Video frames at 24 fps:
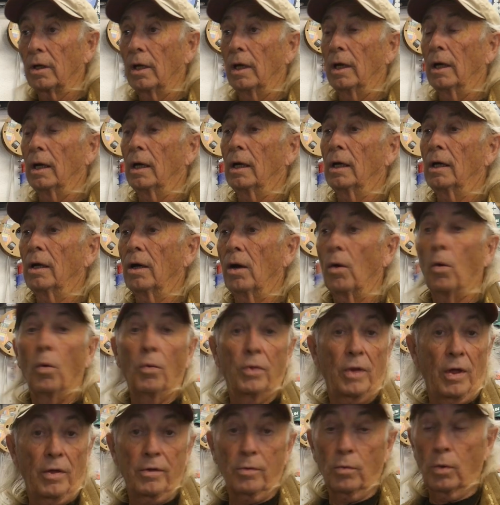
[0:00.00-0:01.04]
Uh, oh,
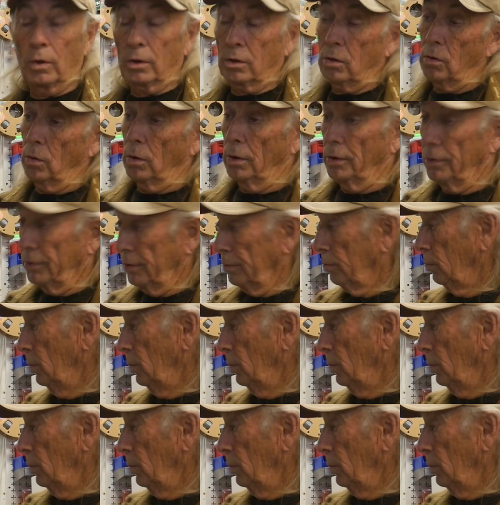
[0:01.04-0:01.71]
the other one, of course,